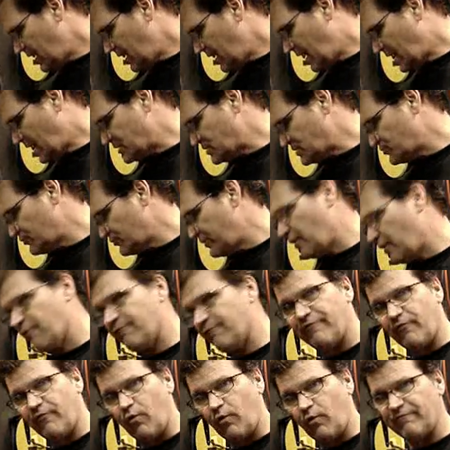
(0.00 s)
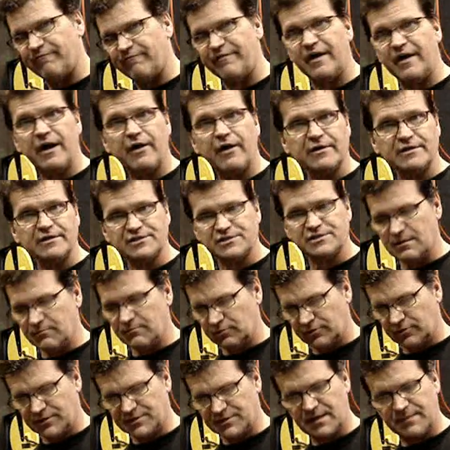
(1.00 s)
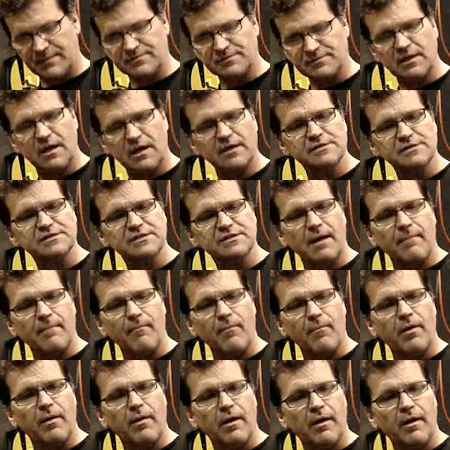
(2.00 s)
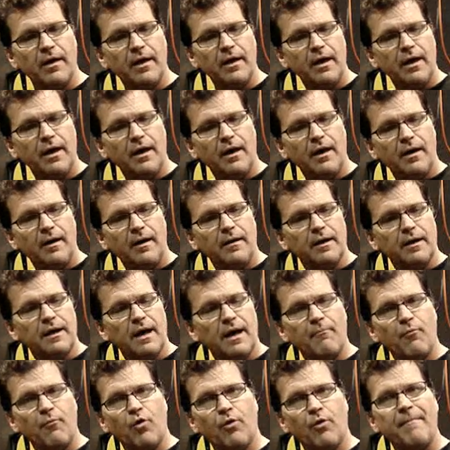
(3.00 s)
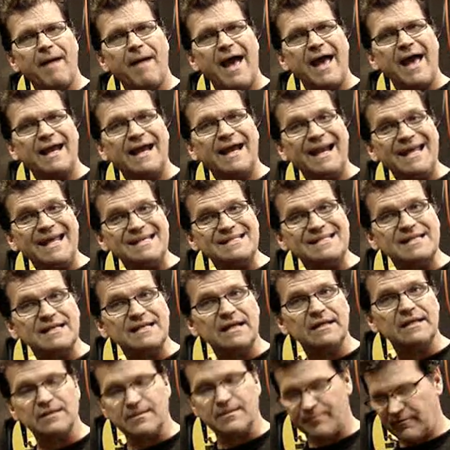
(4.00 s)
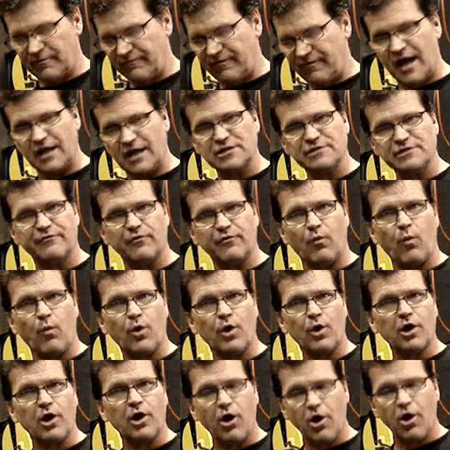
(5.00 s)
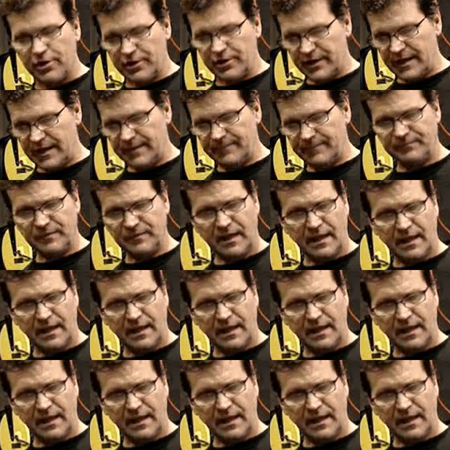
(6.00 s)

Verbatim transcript: as 304, very similar, except it's got more manganese in it that provides for work hardening,